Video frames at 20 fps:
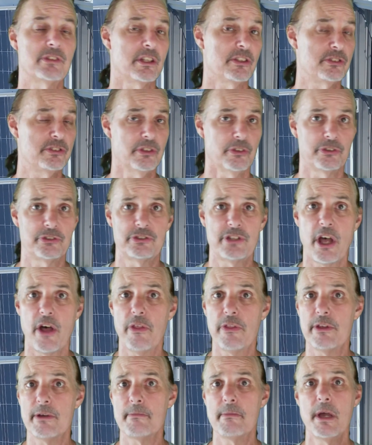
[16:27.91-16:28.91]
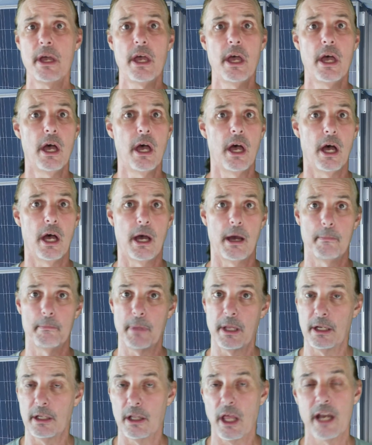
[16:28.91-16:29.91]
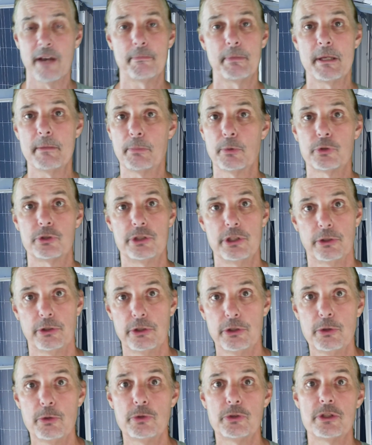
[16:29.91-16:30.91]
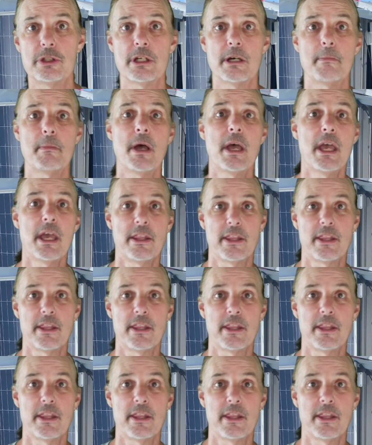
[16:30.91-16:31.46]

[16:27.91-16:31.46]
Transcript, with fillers: They still sell them, um, and a lot of people still use them.